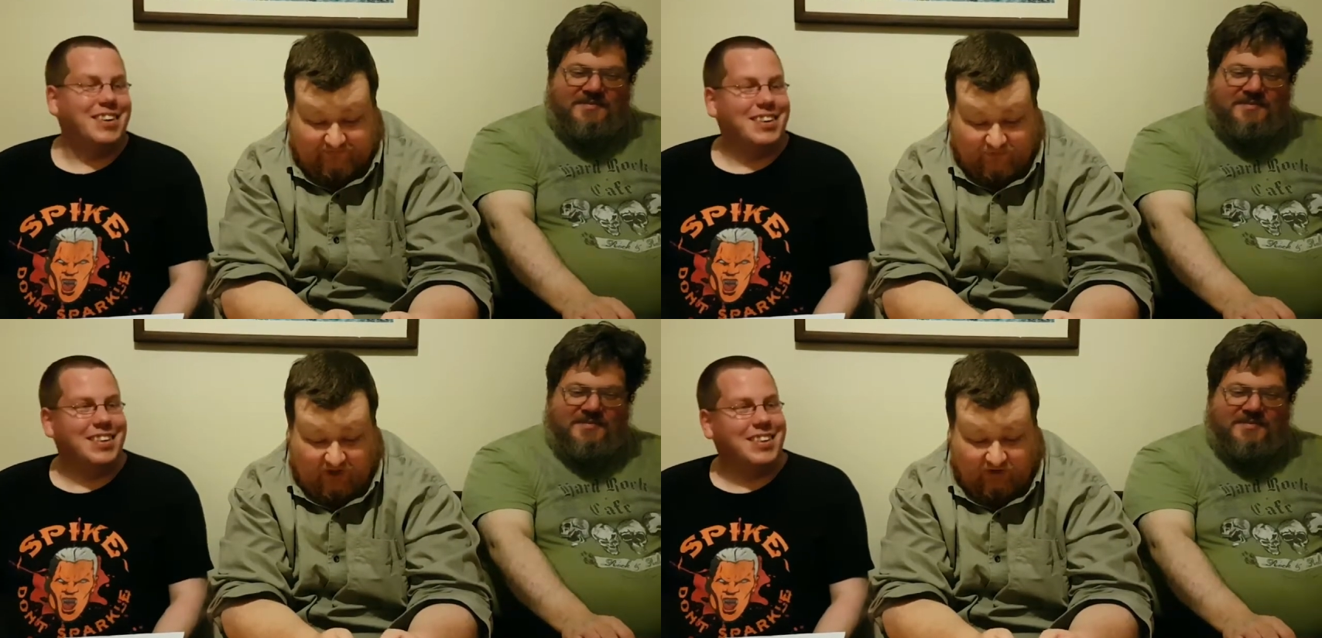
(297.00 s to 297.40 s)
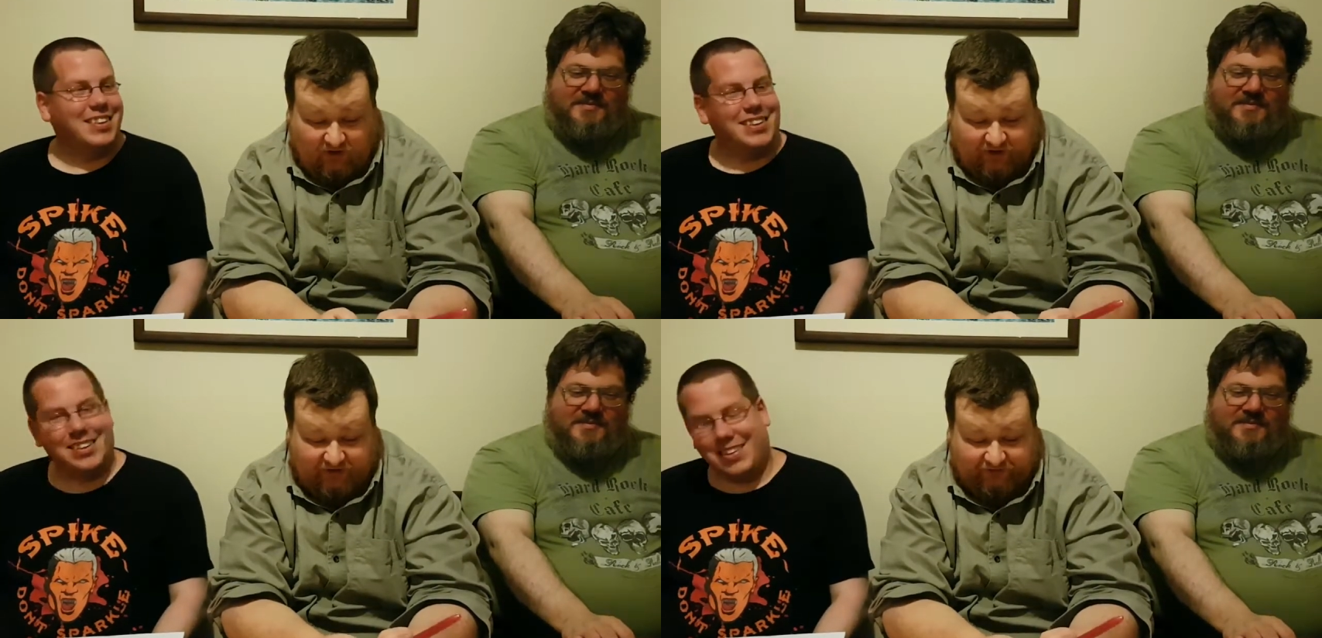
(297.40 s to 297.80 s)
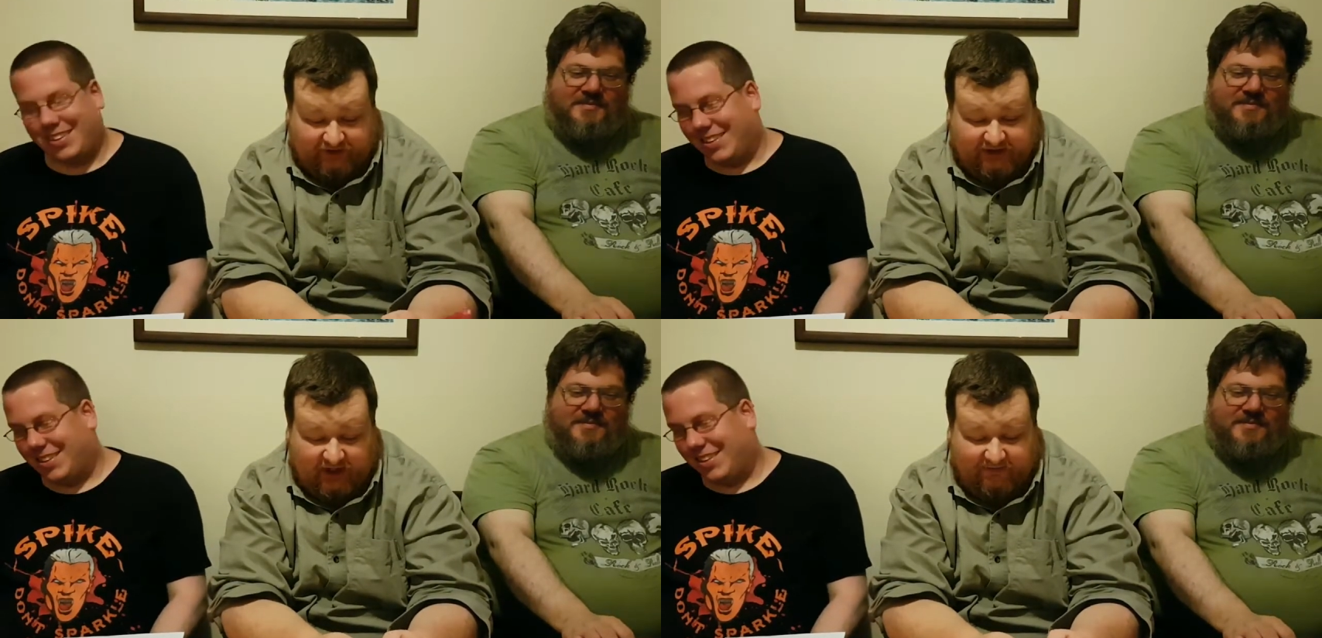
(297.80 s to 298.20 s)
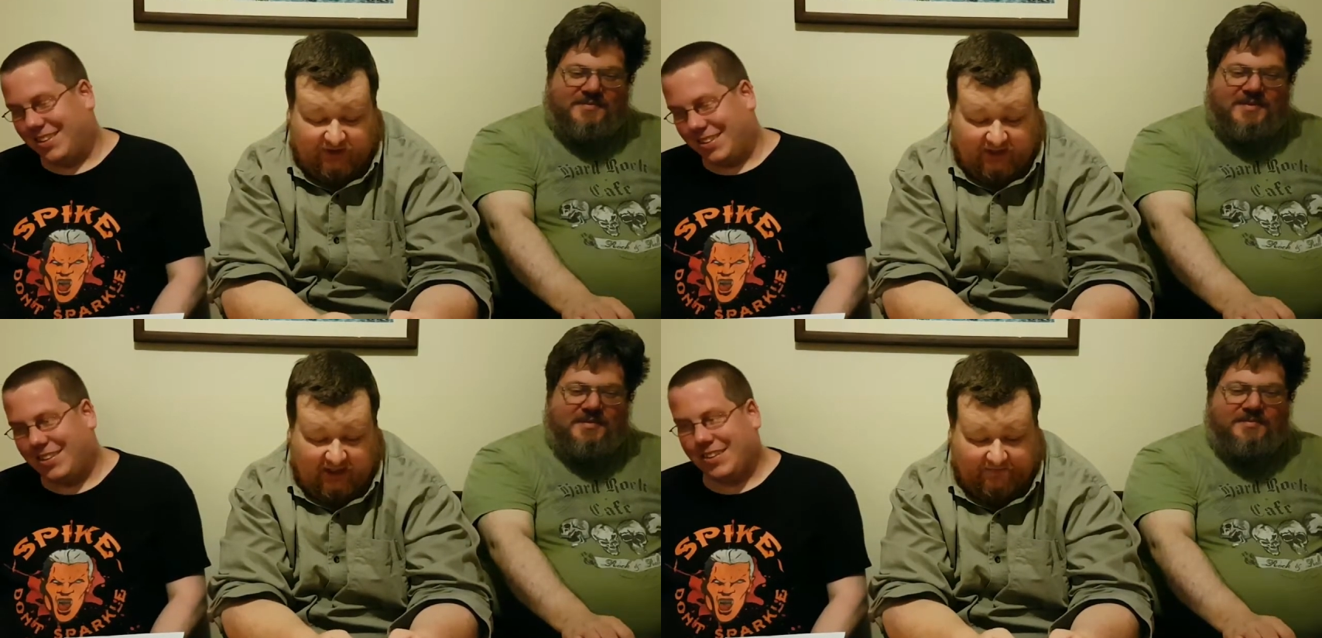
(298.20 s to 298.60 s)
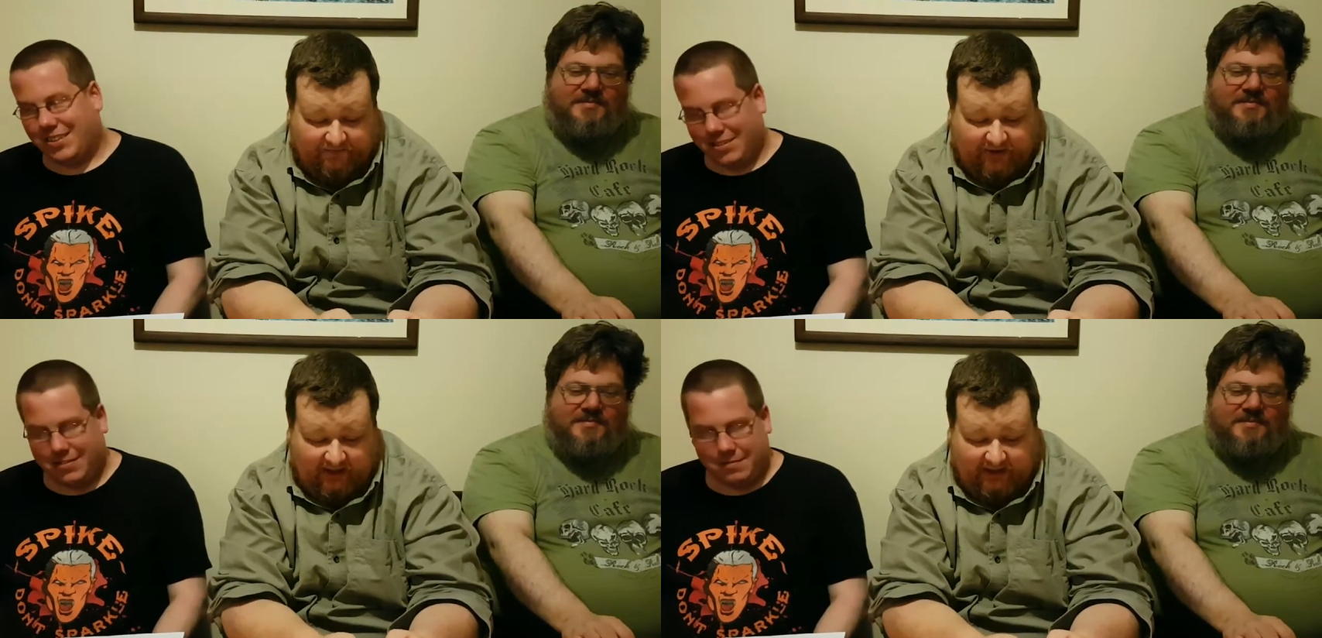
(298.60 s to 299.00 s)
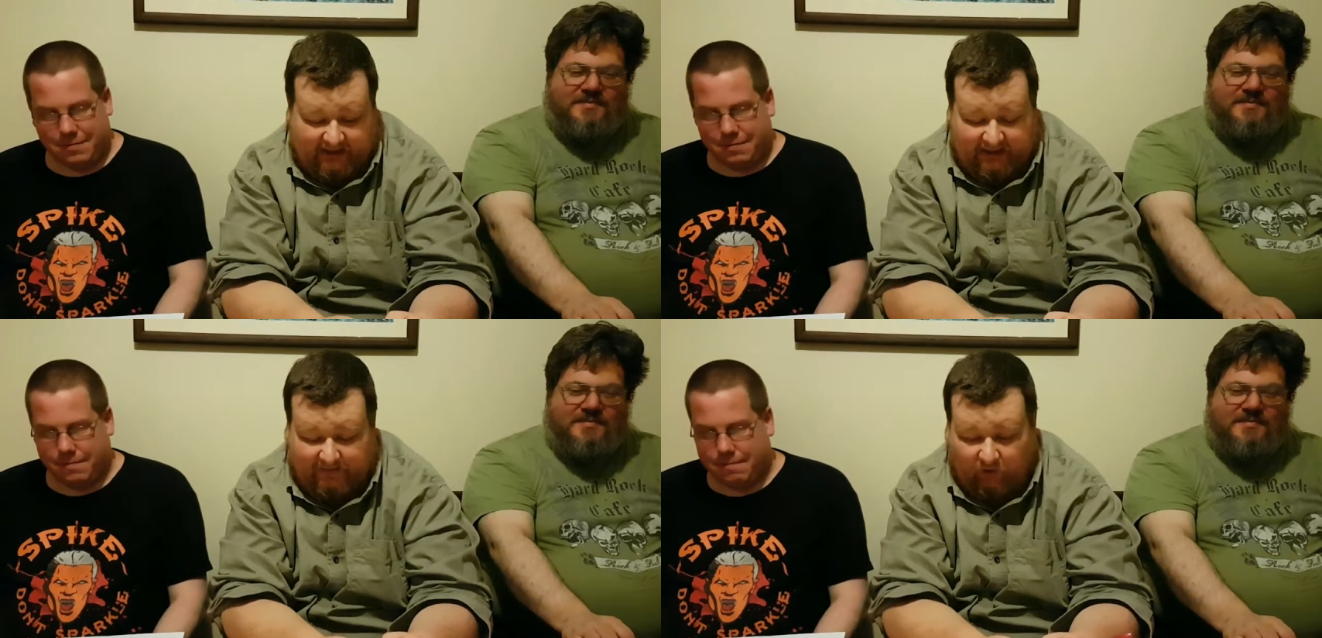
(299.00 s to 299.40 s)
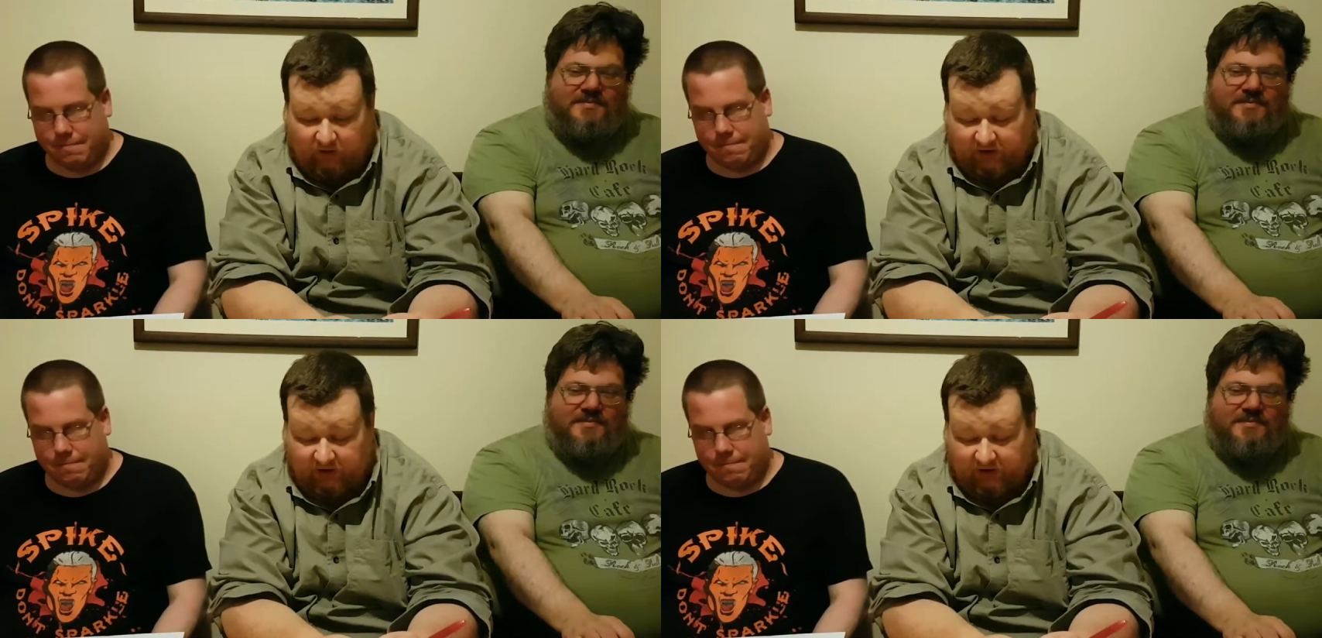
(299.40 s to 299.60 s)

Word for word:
Speaker 1: Yeah, no, it's a fun game. You can't buy it anymore